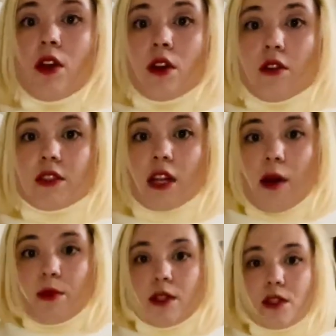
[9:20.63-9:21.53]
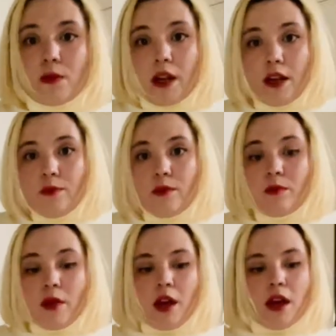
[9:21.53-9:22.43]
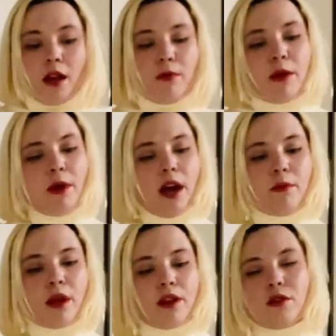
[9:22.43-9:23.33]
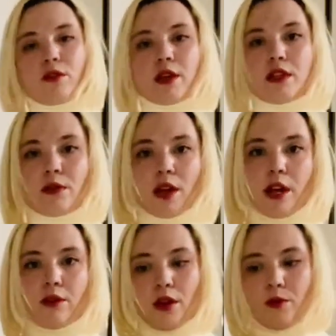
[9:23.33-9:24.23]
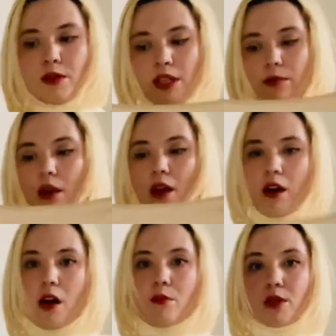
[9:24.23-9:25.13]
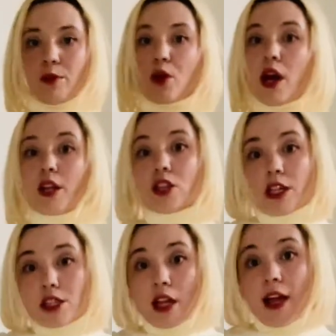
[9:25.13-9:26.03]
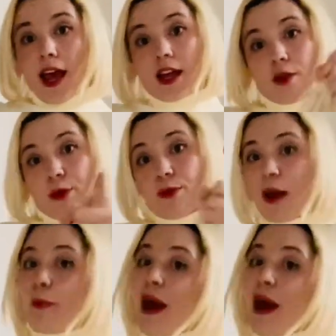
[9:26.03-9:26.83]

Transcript: over top of this sweater and maybe add my little green sweater. I don't know. We'll see. So I'm gonna go ahead and try this on and I'll be right